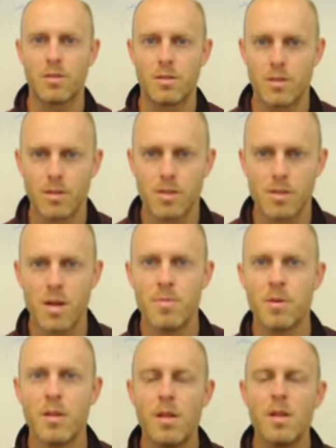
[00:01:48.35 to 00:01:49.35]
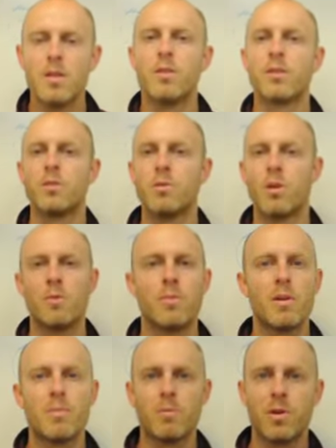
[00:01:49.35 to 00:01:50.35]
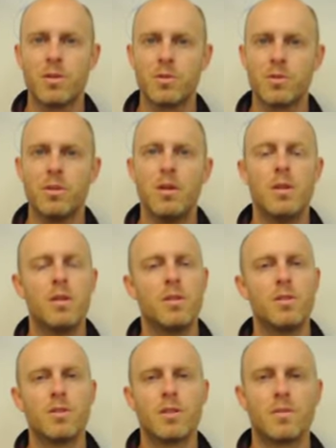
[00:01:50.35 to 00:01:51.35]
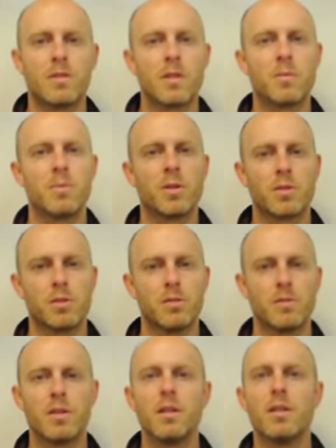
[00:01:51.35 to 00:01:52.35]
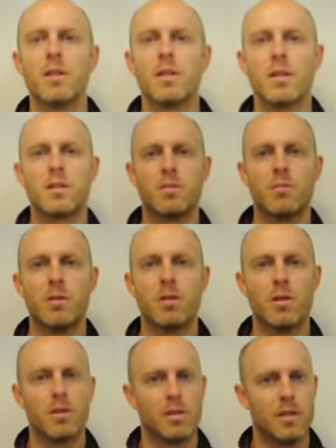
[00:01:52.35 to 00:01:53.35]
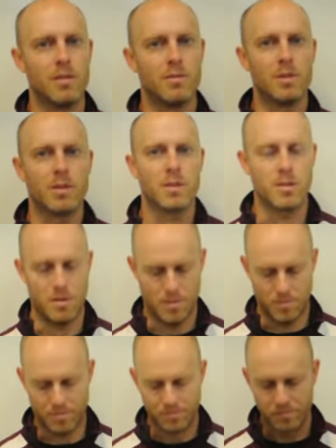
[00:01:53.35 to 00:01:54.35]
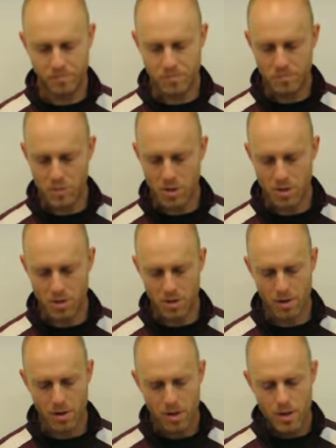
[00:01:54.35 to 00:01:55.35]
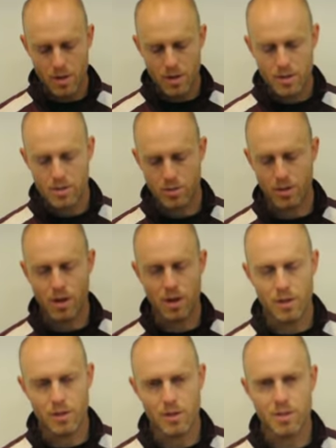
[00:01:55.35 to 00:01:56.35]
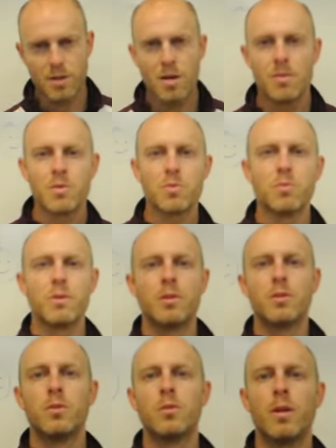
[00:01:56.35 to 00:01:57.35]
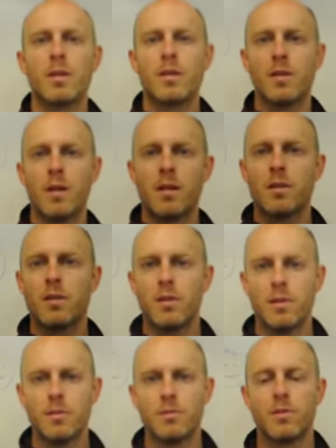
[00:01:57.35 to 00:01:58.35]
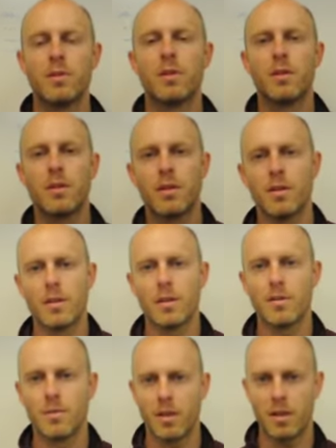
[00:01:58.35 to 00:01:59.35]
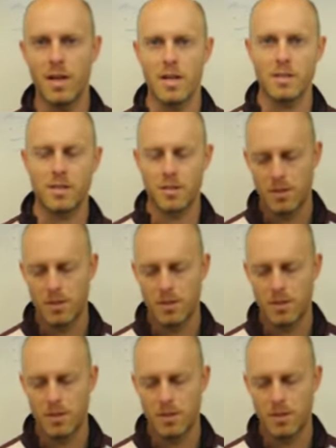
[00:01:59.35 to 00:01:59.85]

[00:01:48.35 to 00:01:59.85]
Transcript: The assignment, you can do it on paper and pencil, you just have to take a picture of it and submit it on Canvas. Alright, so the assignments will be due at the end of the class.